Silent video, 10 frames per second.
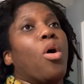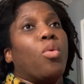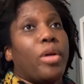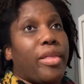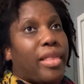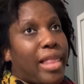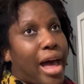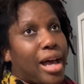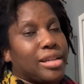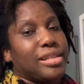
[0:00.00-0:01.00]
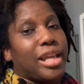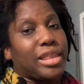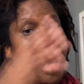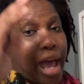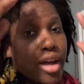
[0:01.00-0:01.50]
with locks that
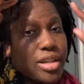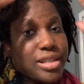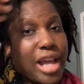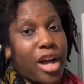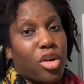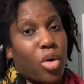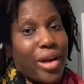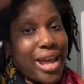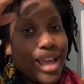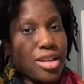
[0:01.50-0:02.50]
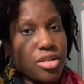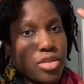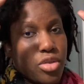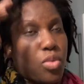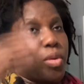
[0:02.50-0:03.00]
the hair does not grow
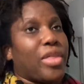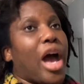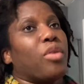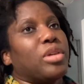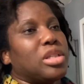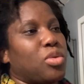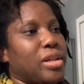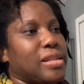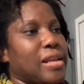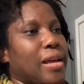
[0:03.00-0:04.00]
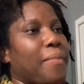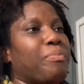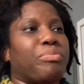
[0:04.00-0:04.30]
into without retwisting,